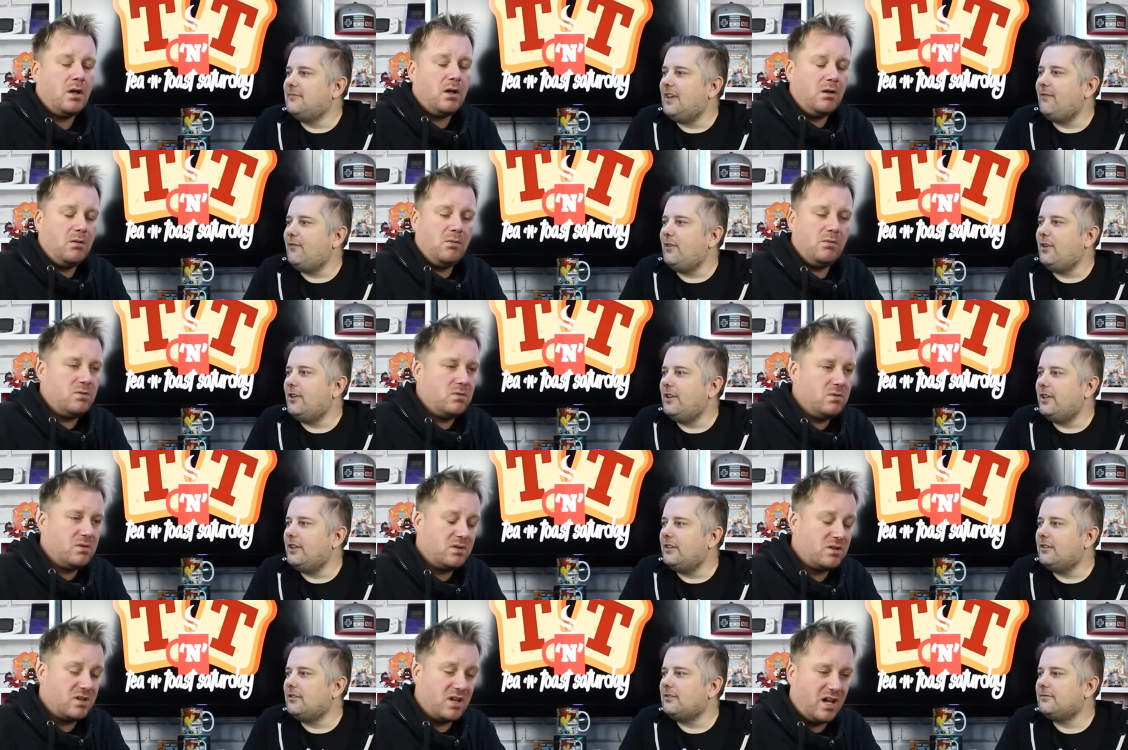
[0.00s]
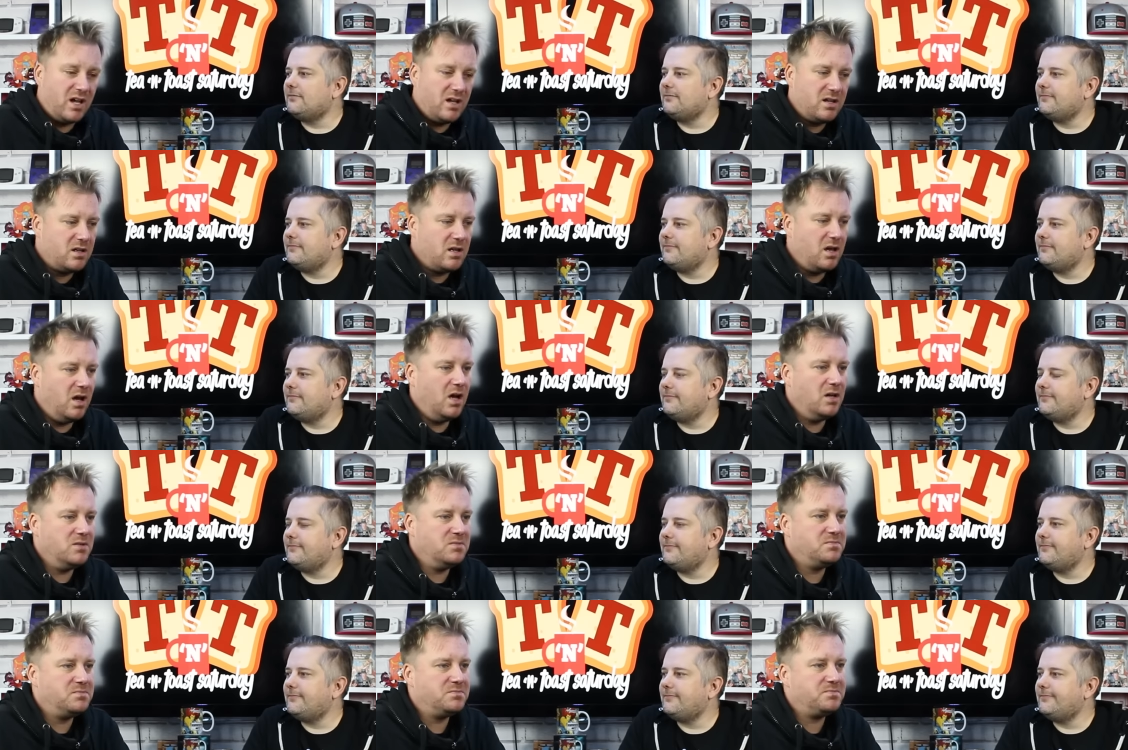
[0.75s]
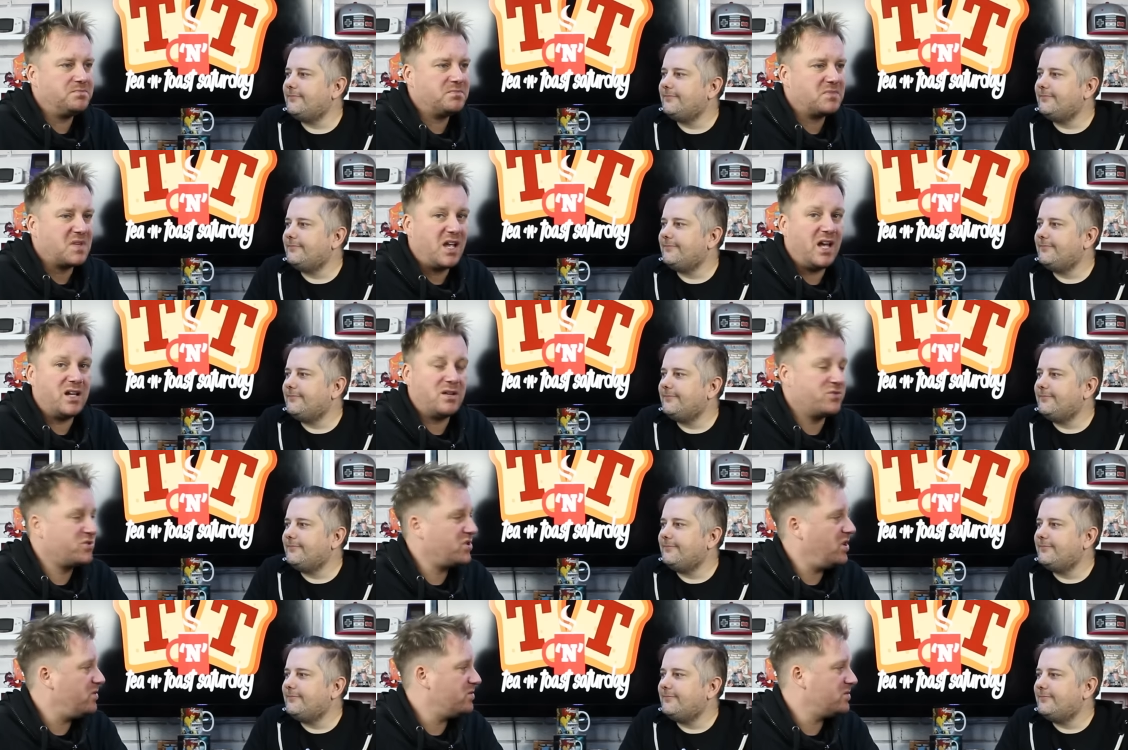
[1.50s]
Speaker 1: everything. Yeah. Um,
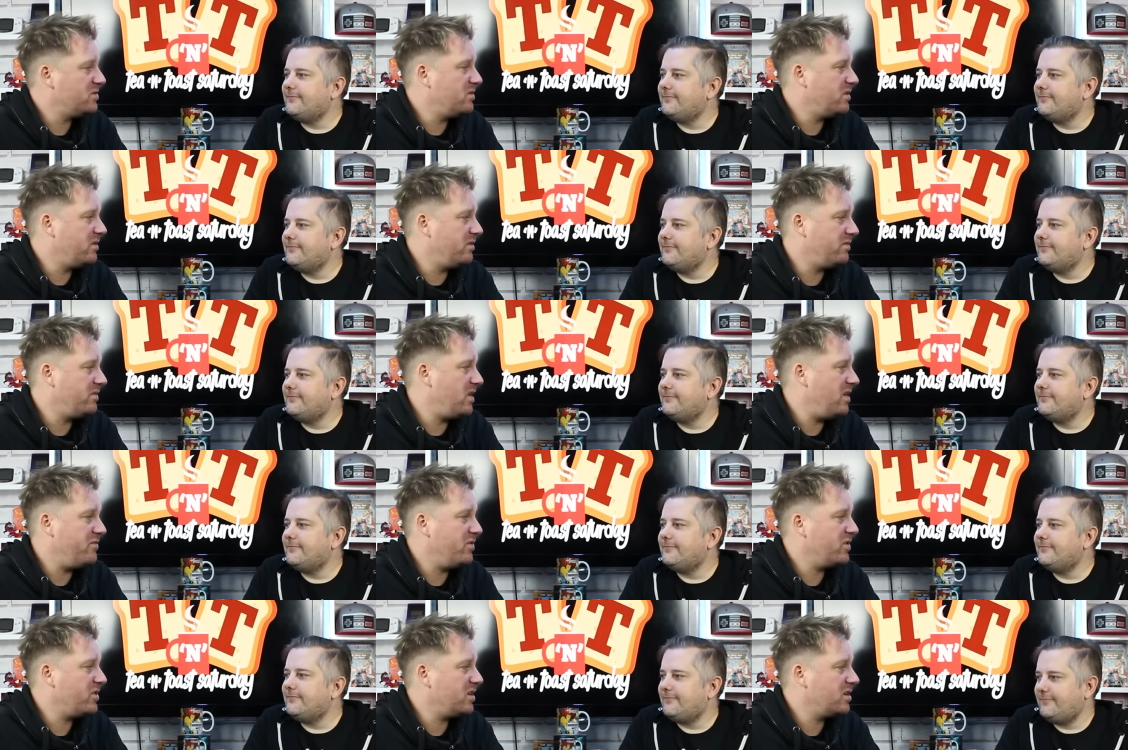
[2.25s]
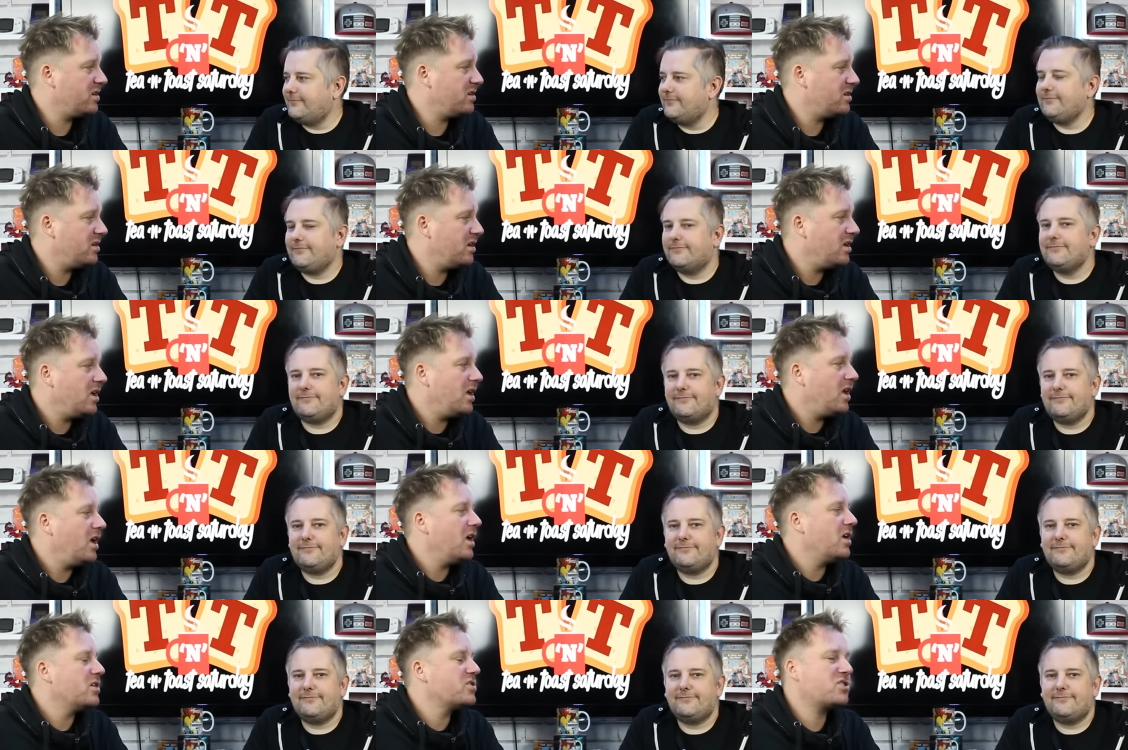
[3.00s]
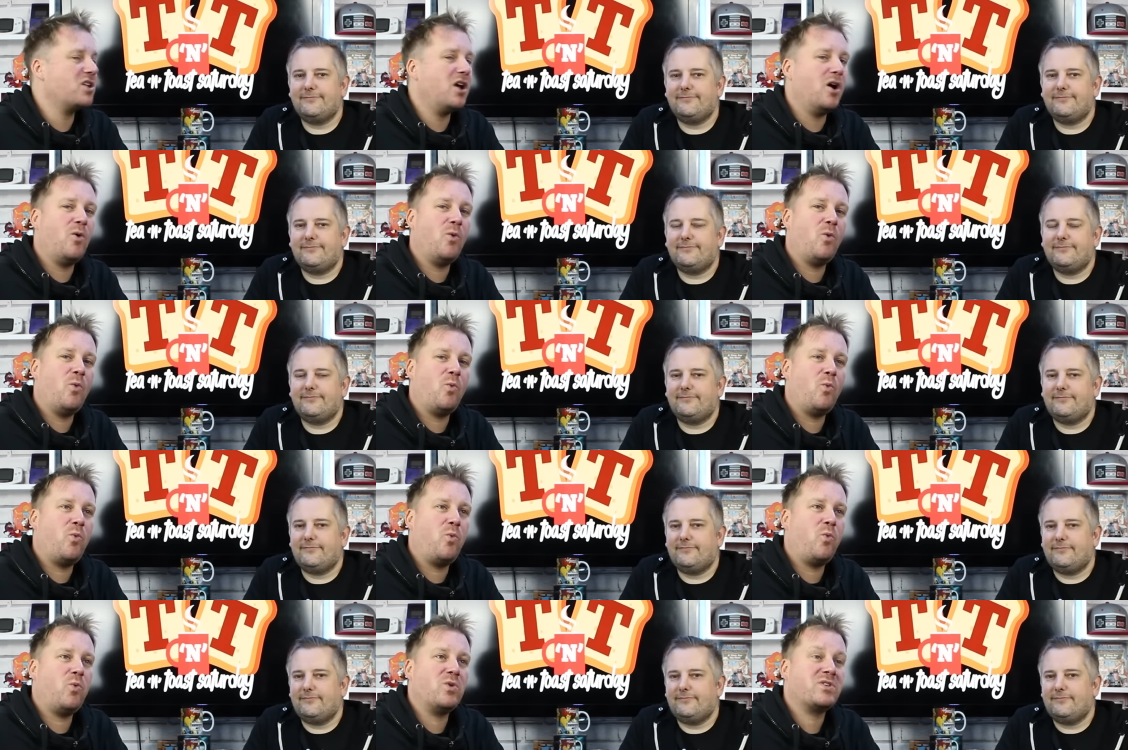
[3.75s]
head of shows of, of everything. So,
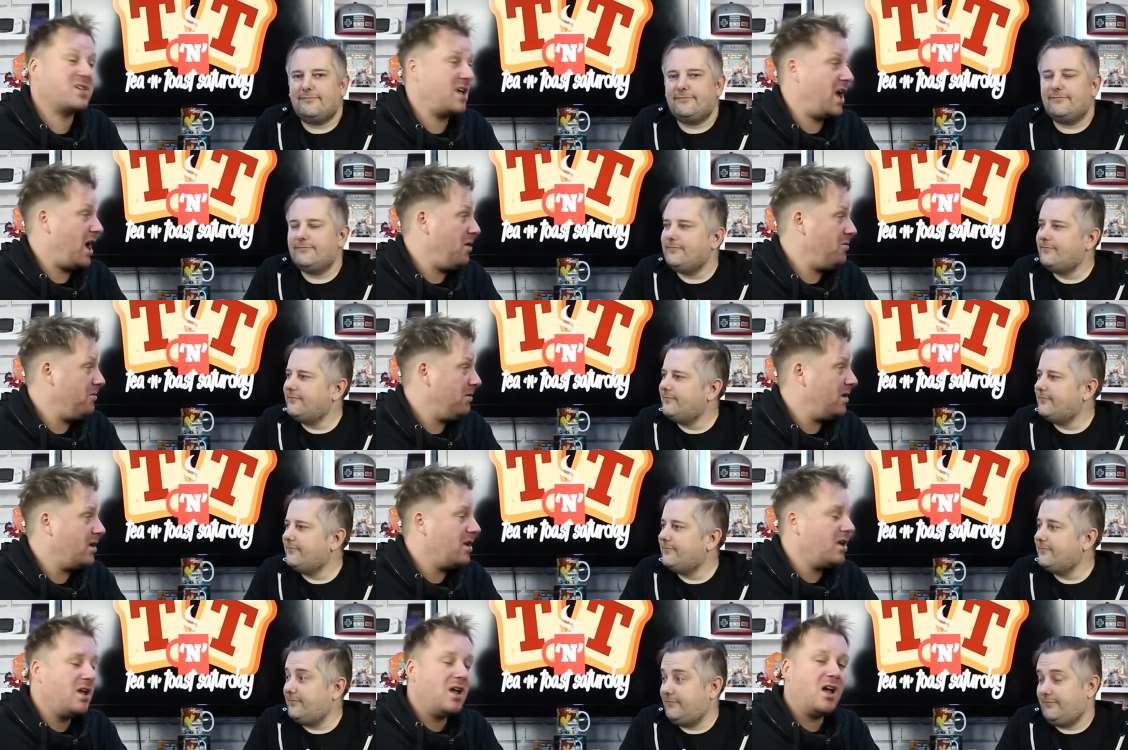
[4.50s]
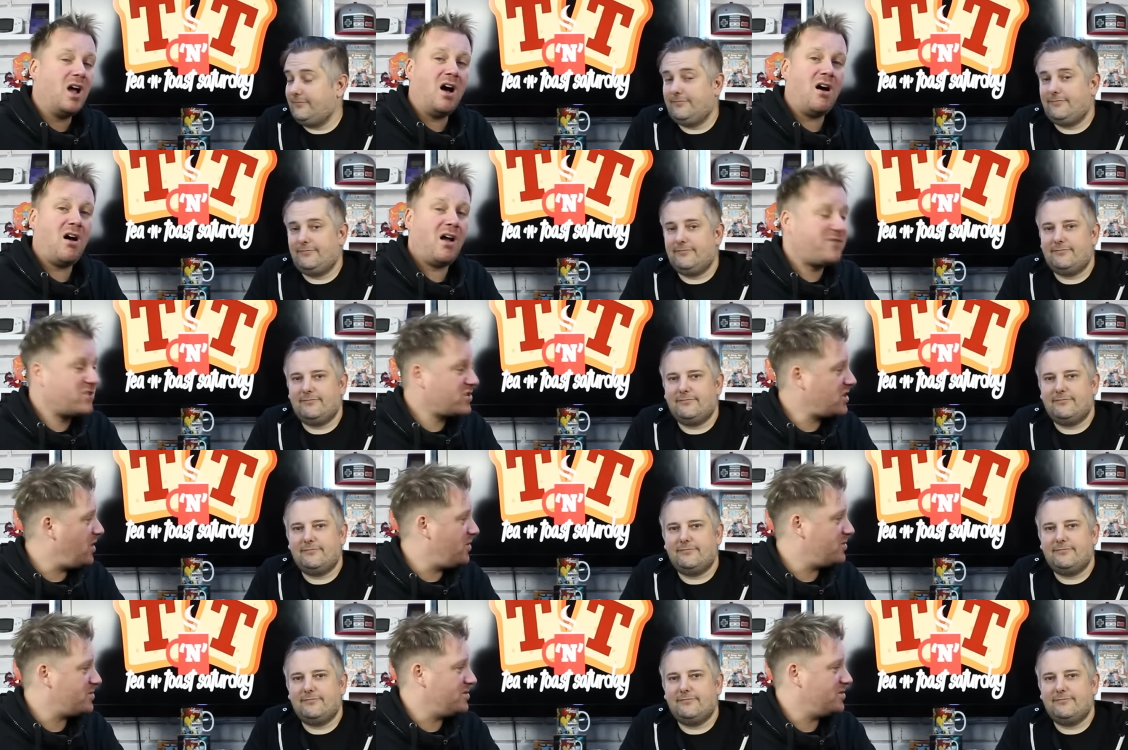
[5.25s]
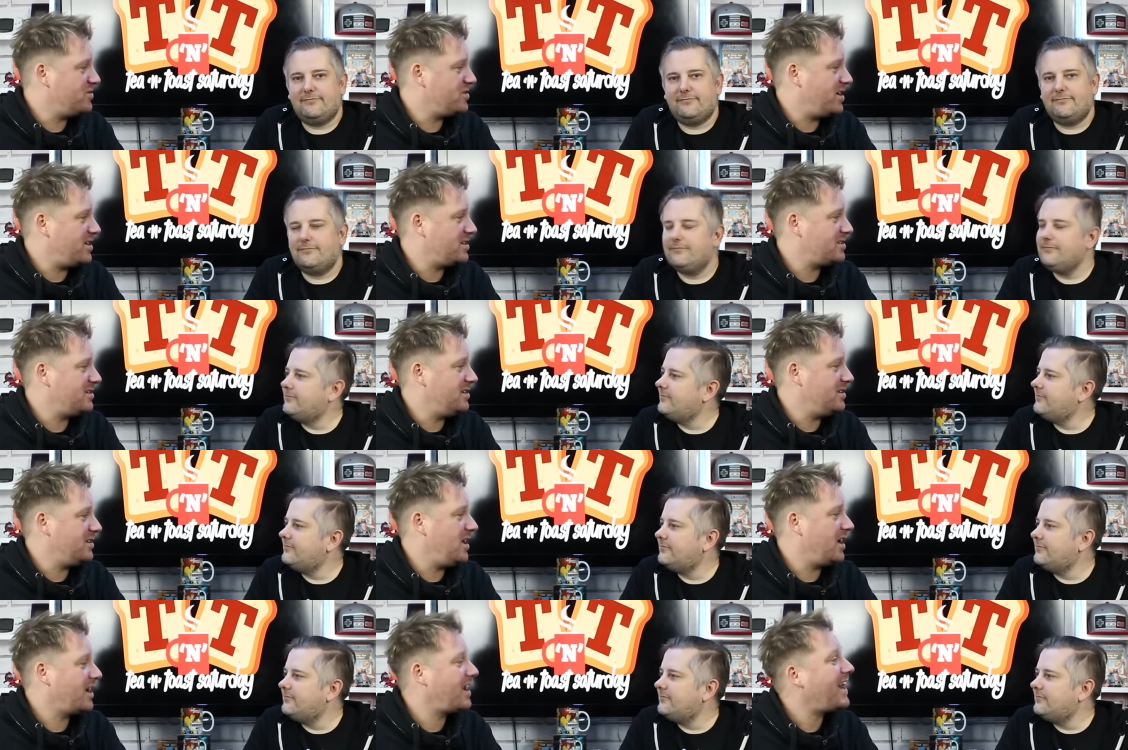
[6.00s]
so I've chosen,
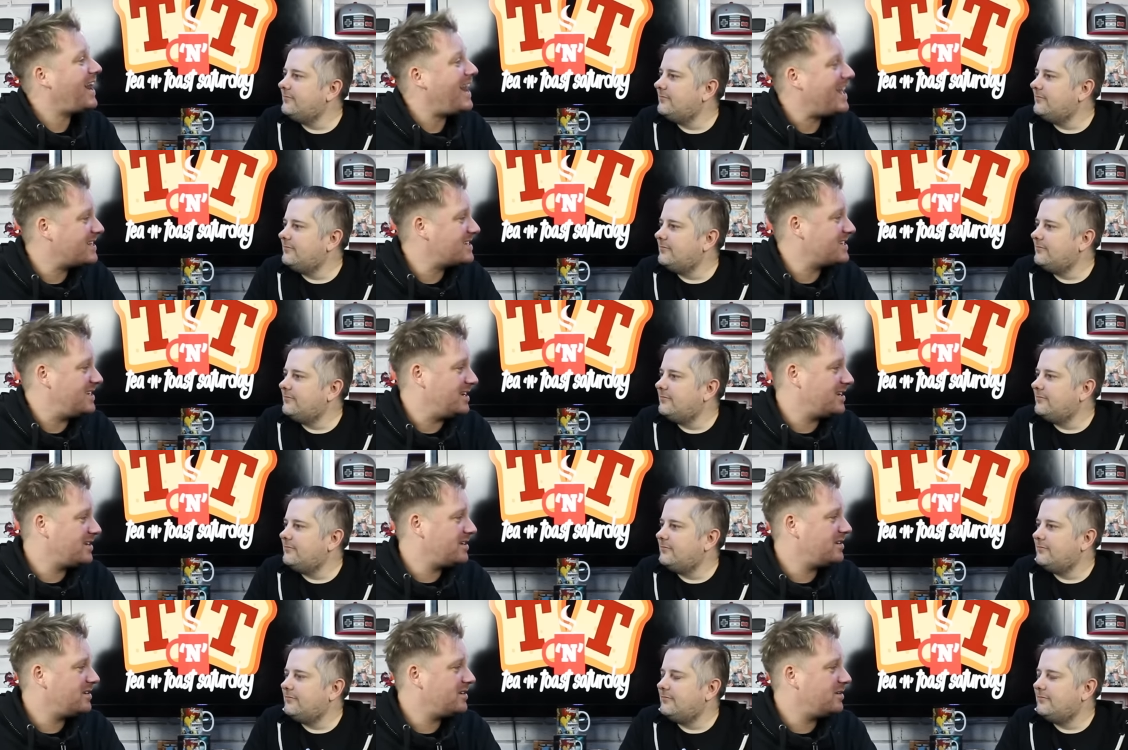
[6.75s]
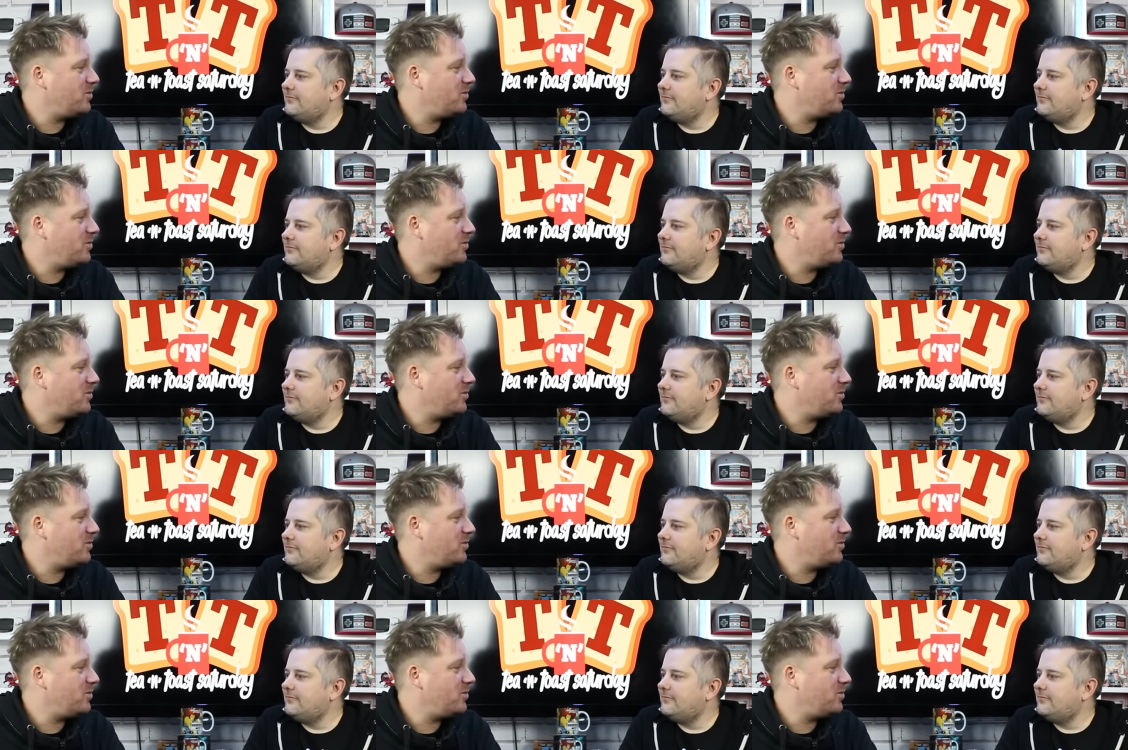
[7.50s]
Jason, a classic